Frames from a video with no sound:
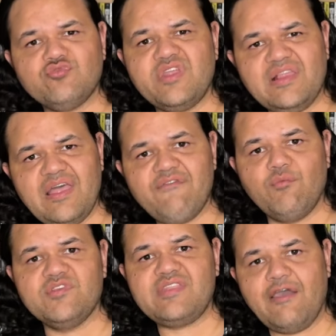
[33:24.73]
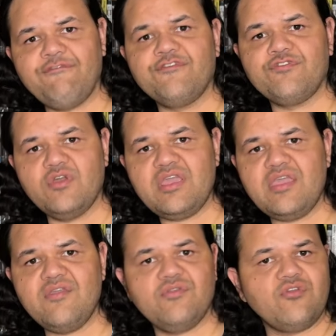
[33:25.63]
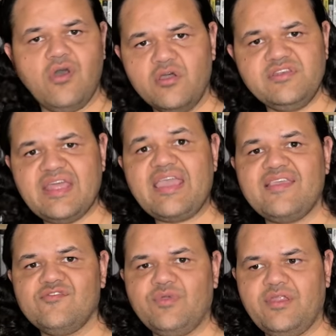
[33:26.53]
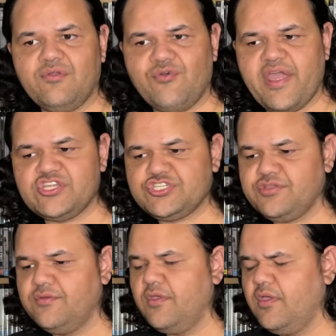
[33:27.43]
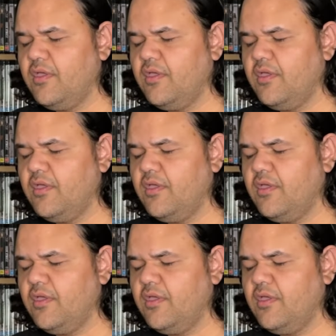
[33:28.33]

in twenty eleven was down for thirty odd days when it crashed.